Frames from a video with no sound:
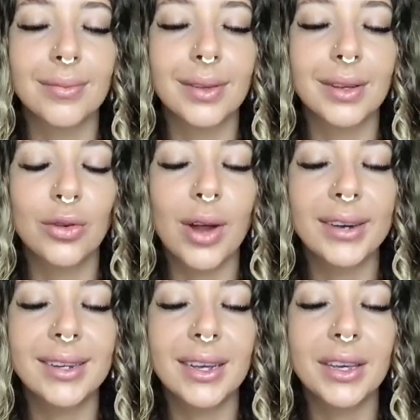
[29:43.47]

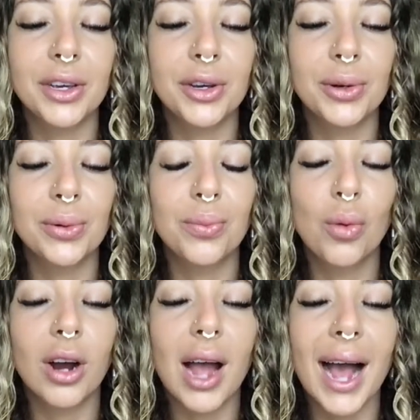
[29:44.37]
granting you more
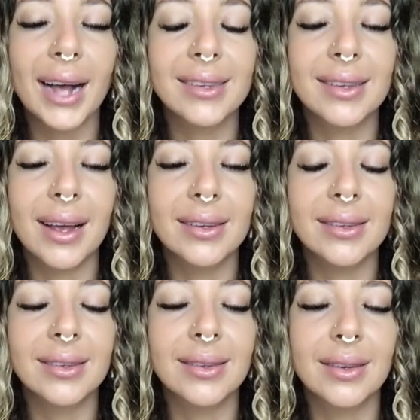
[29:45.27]
access
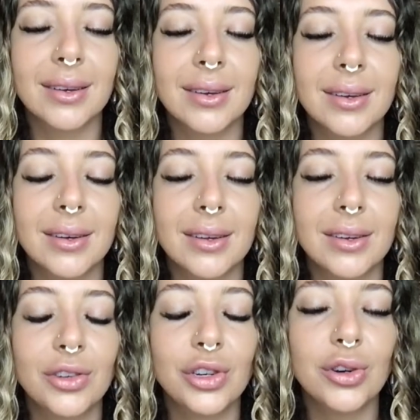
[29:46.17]
to
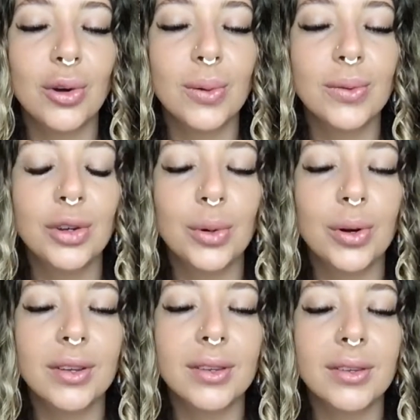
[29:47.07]
your own
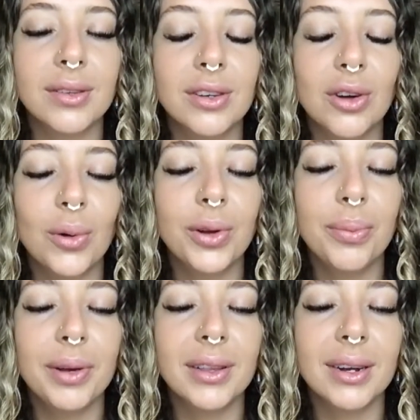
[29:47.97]
tools, your own
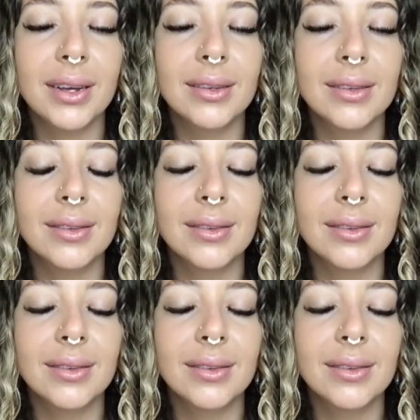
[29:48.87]
abilities,